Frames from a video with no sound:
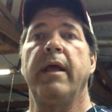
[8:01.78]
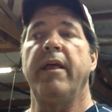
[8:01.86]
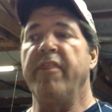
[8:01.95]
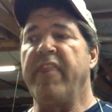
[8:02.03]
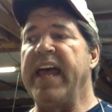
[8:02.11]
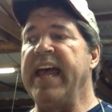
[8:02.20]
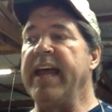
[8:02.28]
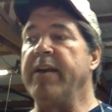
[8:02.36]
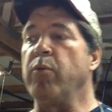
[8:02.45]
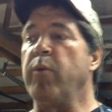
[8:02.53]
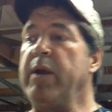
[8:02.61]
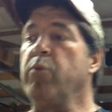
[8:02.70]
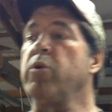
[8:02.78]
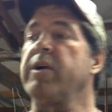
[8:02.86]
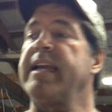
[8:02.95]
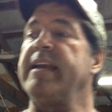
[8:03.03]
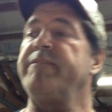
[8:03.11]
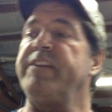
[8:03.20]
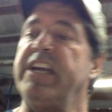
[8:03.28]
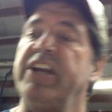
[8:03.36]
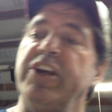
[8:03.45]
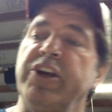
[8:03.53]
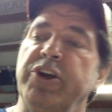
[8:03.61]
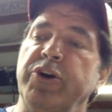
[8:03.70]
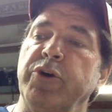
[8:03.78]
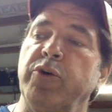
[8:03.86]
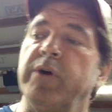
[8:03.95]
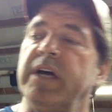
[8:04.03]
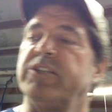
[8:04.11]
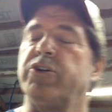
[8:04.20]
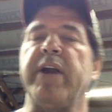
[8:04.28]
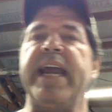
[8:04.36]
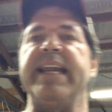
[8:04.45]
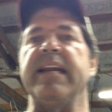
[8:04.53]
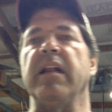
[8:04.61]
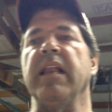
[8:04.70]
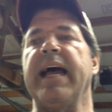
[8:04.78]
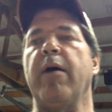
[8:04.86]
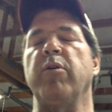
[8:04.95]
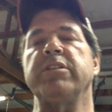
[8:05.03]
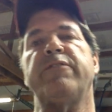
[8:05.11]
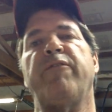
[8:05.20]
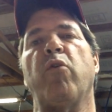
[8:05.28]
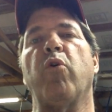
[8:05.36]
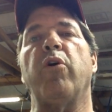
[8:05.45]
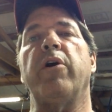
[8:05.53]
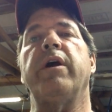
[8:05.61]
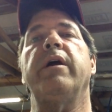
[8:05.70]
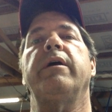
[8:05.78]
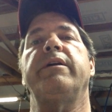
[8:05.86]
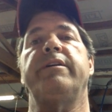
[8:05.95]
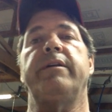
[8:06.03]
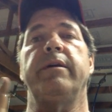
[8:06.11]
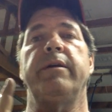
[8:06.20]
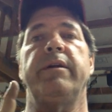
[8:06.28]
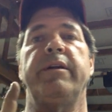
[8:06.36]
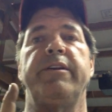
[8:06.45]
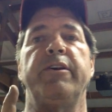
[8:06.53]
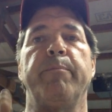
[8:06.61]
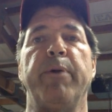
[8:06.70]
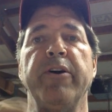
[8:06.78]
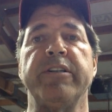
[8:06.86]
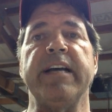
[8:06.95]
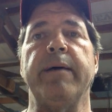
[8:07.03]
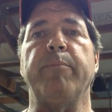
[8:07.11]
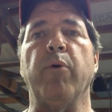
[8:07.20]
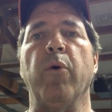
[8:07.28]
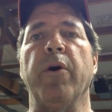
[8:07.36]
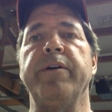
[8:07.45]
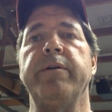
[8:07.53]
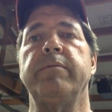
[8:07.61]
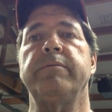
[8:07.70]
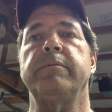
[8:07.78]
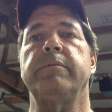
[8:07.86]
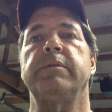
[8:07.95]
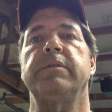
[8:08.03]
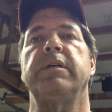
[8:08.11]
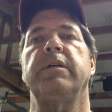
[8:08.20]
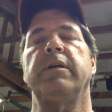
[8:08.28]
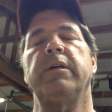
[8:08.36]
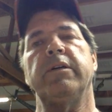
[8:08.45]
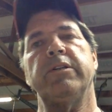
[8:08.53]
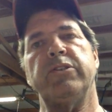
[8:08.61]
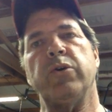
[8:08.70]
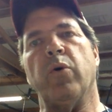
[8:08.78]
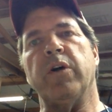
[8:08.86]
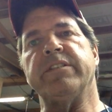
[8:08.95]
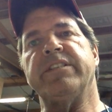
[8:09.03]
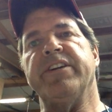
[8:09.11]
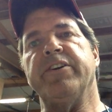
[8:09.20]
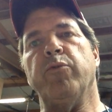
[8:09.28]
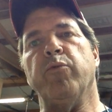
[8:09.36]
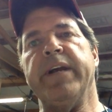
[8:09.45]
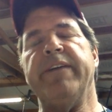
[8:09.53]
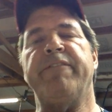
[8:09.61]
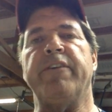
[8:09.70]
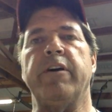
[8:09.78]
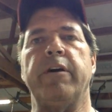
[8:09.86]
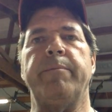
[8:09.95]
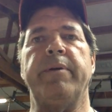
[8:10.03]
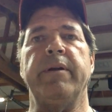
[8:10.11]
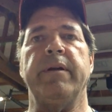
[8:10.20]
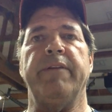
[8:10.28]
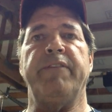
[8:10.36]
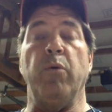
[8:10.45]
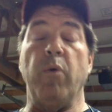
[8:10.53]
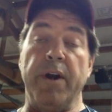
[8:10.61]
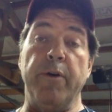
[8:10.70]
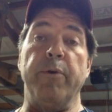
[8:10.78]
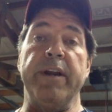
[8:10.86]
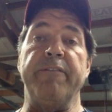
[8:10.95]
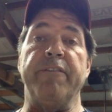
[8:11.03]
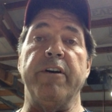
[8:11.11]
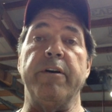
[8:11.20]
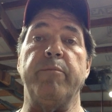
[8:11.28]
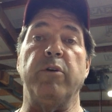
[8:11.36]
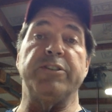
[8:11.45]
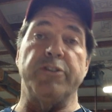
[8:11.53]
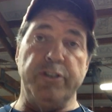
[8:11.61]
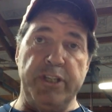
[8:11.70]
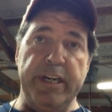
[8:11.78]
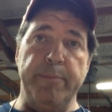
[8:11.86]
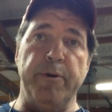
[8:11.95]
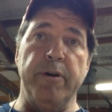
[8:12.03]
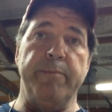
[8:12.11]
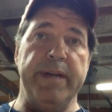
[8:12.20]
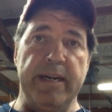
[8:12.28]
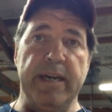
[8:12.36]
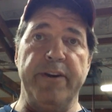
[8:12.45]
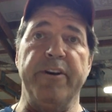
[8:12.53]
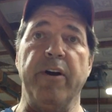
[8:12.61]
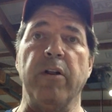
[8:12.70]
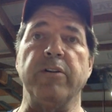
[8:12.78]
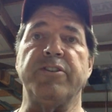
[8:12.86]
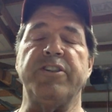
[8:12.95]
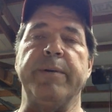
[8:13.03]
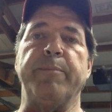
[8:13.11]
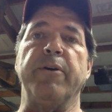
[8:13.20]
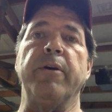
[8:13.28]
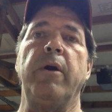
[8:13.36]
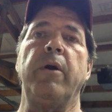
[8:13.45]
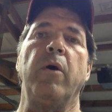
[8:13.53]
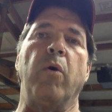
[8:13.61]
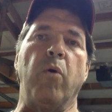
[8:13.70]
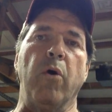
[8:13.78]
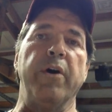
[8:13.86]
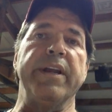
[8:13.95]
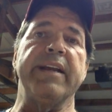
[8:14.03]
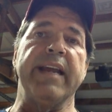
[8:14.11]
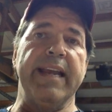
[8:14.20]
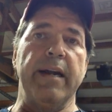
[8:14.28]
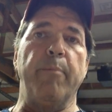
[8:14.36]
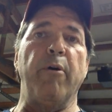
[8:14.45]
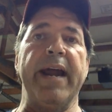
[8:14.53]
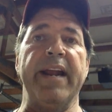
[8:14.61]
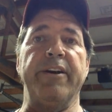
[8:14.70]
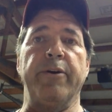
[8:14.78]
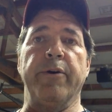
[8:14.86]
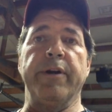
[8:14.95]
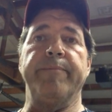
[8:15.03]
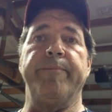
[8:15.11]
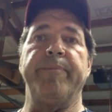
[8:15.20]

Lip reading: then we will give you a trade-in allowance for your burnt up board towards a new refurb, if you want a refurb, which are cheaper, about $100 cheaper, or you can get a brand new one.